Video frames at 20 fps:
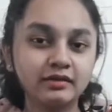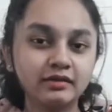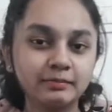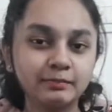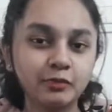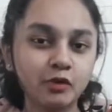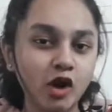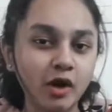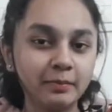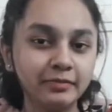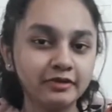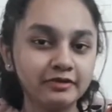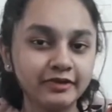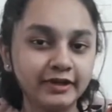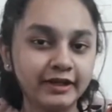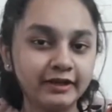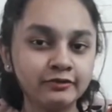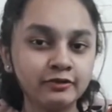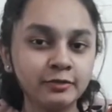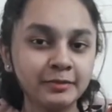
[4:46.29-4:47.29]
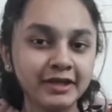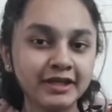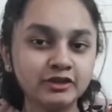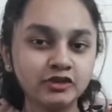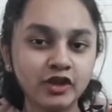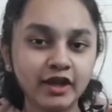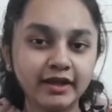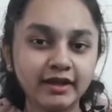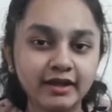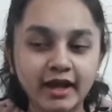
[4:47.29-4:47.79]
proper fitting for me, so
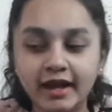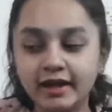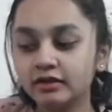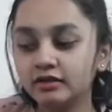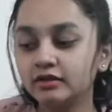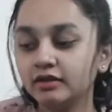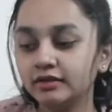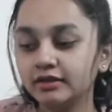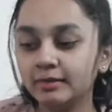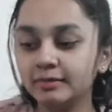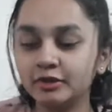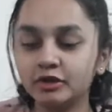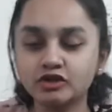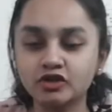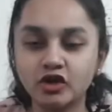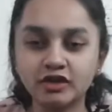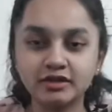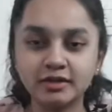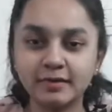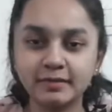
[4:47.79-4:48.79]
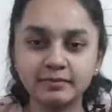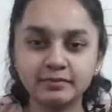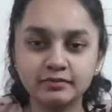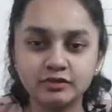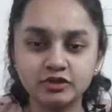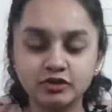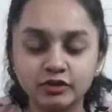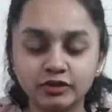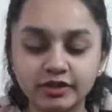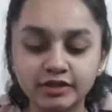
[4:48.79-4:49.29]
I kind of turned them into shorts. I'm
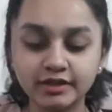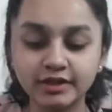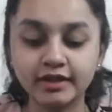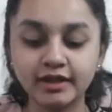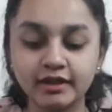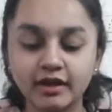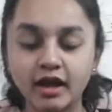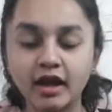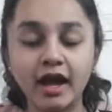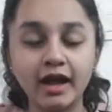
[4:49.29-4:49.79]
sure this are there.